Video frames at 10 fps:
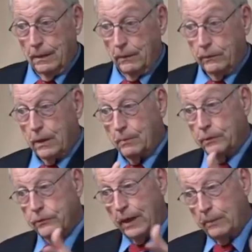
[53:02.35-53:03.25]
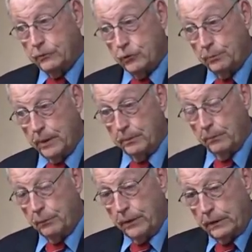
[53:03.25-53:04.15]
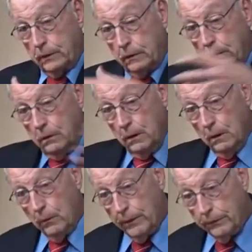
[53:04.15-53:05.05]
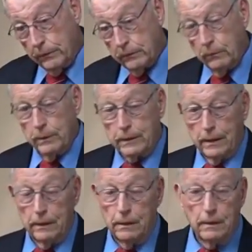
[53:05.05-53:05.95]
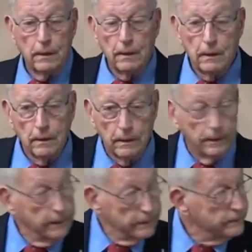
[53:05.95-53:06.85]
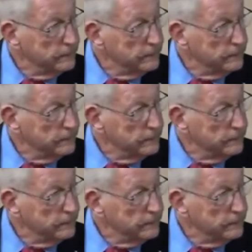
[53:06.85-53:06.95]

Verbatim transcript: Now, you got a bunch of amateur people predicting the weather, and one guy uh,